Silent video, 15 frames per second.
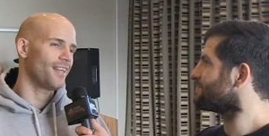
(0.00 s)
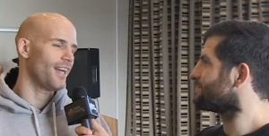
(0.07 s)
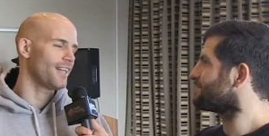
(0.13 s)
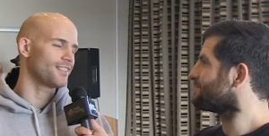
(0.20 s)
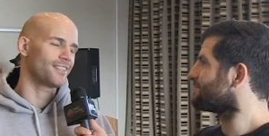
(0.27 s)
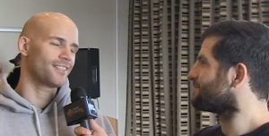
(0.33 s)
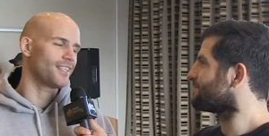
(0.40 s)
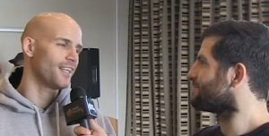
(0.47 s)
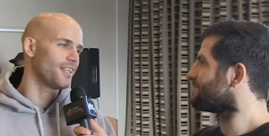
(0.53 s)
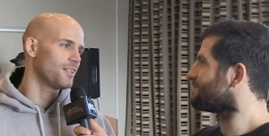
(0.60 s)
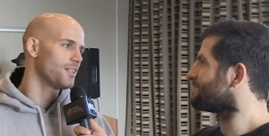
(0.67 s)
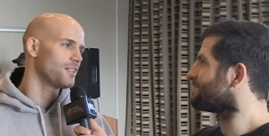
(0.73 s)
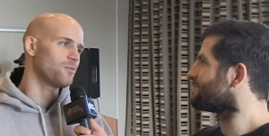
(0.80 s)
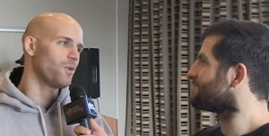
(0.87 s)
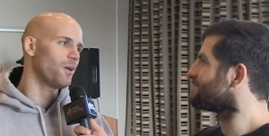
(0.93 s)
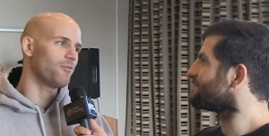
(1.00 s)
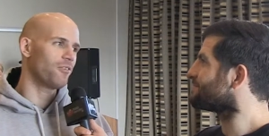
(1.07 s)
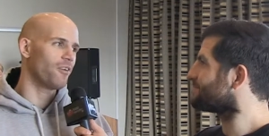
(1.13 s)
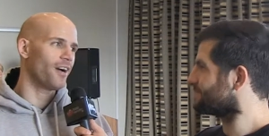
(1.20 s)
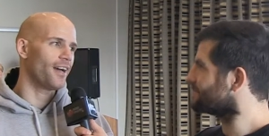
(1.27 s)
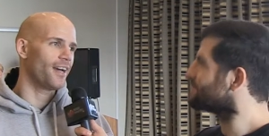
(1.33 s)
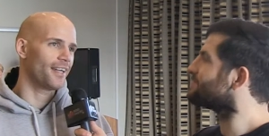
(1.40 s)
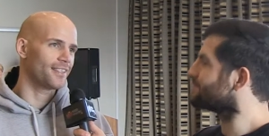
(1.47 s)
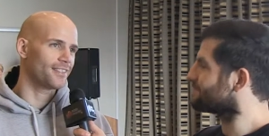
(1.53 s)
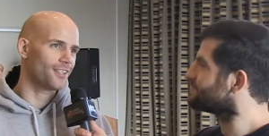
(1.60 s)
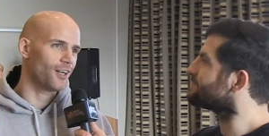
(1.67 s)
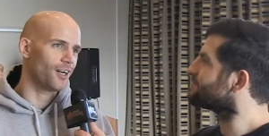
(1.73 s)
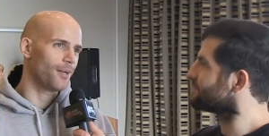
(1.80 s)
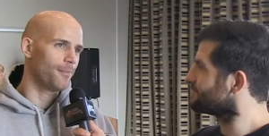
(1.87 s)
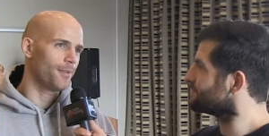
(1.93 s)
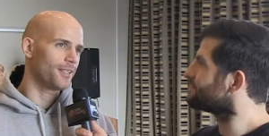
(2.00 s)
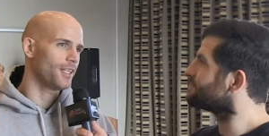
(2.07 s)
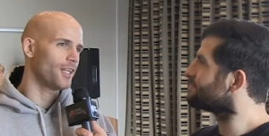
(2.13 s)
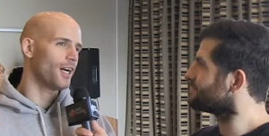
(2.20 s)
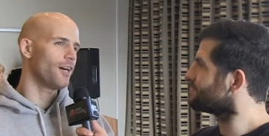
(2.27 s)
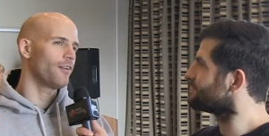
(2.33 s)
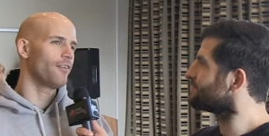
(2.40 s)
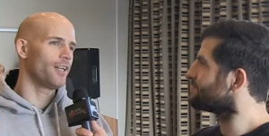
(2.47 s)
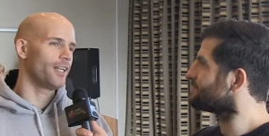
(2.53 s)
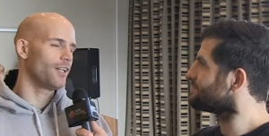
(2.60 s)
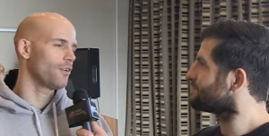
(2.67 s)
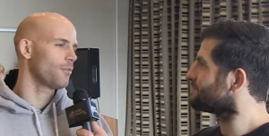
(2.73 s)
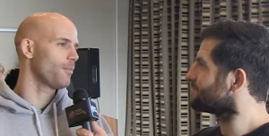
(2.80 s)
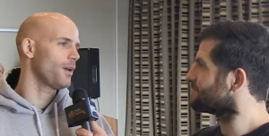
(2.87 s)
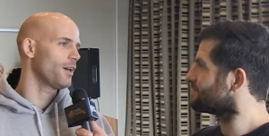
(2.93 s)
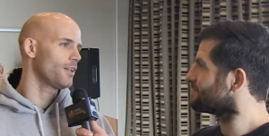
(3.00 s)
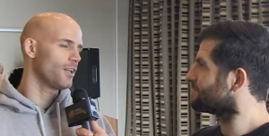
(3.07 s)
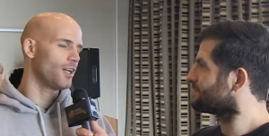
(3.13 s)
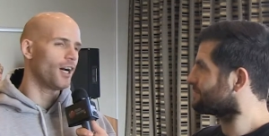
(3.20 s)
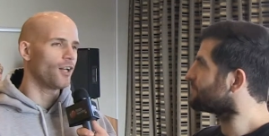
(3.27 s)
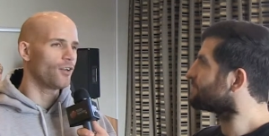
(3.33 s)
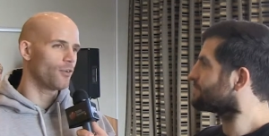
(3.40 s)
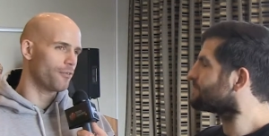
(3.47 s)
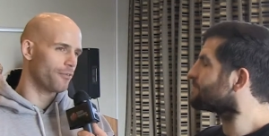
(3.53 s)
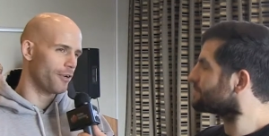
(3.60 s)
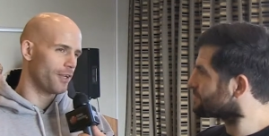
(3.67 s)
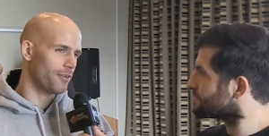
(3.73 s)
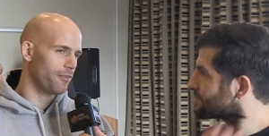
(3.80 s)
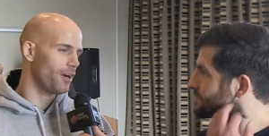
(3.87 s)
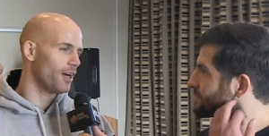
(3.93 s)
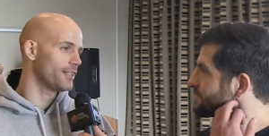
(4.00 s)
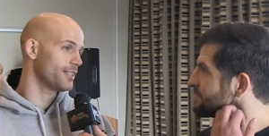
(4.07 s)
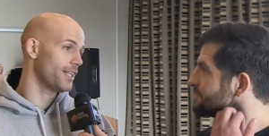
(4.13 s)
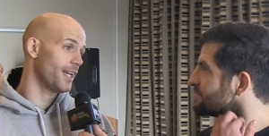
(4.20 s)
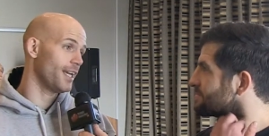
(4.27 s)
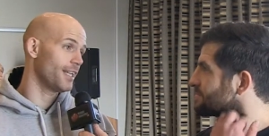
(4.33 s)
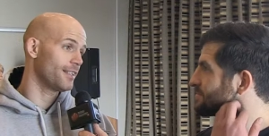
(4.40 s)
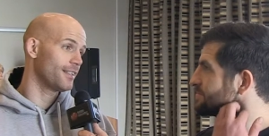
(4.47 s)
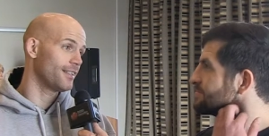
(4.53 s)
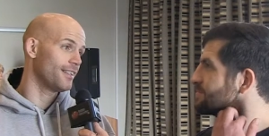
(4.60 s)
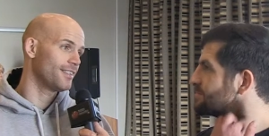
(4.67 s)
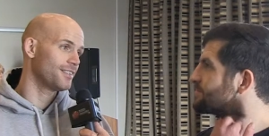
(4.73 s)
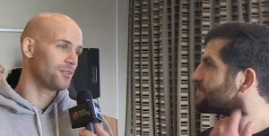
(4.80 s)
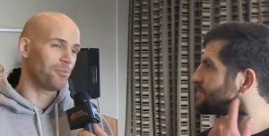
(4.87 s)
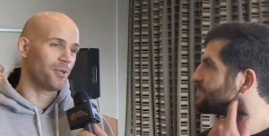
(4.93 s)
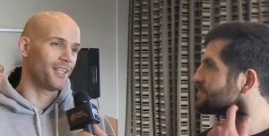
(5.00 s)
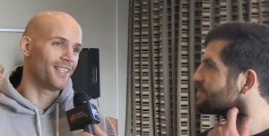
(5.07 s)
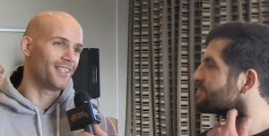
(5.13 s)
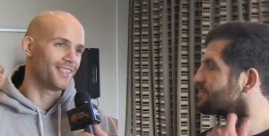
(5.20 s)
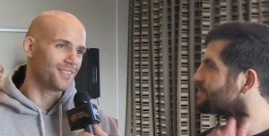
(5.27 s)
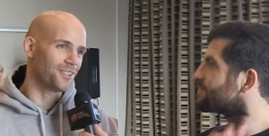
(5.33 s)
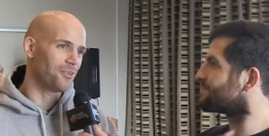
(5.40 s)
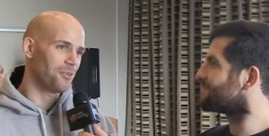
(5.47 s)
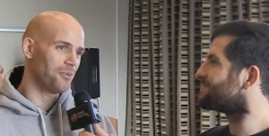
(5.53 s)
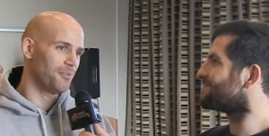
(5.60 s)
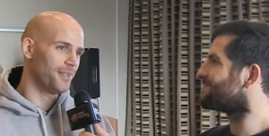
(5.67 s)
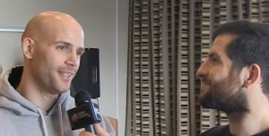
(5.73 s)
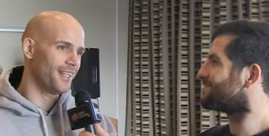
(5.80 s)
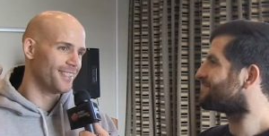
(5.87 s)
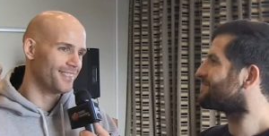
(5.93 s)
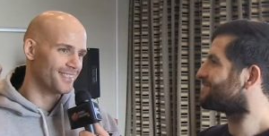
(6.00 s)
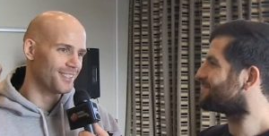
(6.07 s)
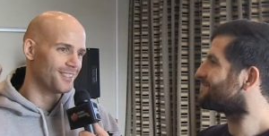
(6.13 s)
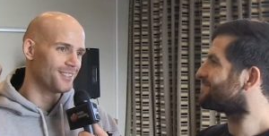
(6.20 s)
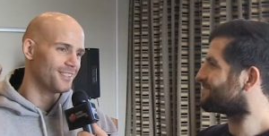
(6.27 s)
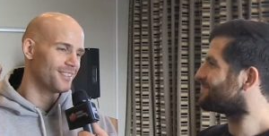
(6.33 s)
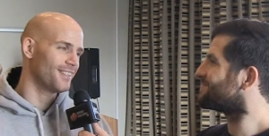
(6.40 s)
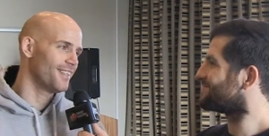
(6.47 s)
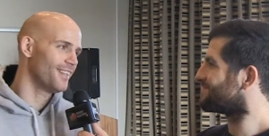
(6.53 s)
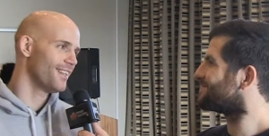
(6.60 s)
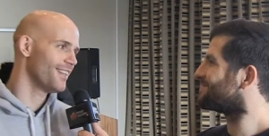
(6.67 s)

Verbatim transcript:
Speaker 1: as I said, it's one fight at a time, and you can't really look you can't look three fights ahead to winning the tournament. That's just